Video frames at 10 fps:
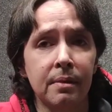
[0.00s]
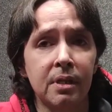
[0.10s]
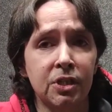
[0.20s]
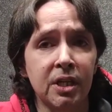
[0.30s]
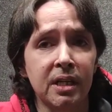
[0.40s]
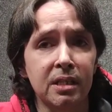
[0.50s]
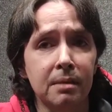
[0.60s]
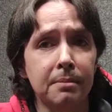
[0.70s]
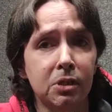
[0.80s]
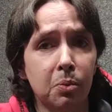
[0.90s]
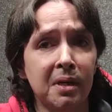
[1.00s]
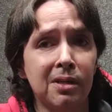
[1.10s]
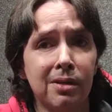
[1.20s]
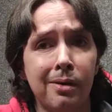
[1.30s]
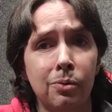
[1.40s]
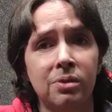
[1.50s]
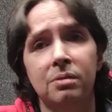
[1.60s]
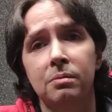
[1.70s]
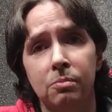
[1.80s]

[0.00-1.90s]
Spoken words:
the chickas in between your notes